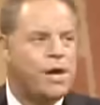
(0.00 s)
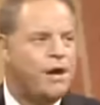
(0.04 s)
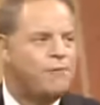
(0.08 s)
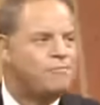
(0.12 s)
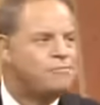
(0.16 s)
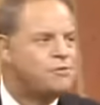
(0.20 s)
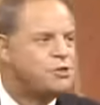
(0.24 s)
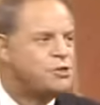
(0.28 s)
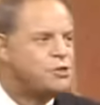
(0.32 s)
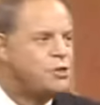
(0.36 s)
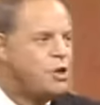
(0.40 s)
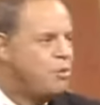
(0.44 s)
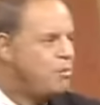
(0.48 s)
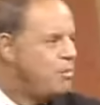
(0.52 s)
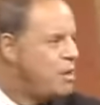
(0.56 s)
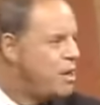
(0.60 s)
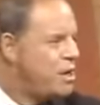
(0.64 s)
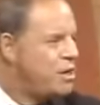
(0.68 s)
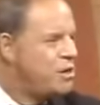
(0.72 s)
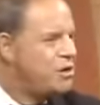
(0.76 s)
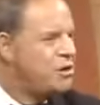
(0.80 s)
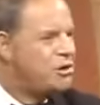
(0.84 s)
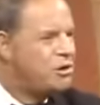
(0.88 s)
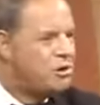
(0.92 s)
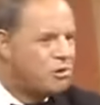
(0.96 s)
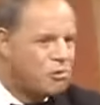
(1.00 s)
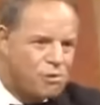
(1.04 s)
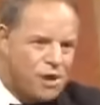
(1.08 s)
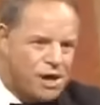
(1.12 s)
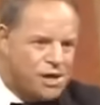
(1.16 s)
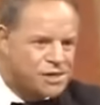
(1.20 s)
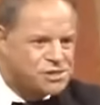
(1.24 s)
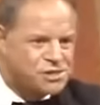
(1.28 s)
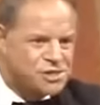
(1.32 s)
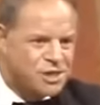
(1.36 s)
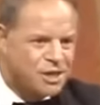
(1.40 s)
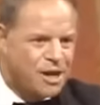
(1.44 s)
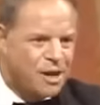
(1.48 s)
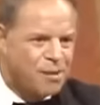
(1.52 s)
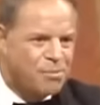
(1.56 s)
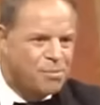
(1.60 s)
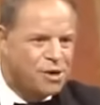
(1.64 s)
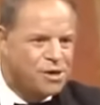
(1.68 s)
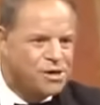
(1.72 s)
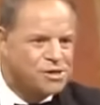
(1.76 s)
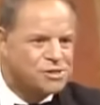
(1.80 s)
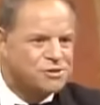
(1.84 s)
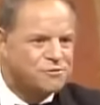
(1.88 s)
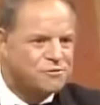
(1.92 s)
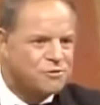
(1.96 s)
have so many great
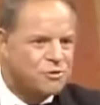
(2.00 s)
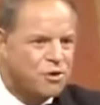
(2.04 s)
celebrities.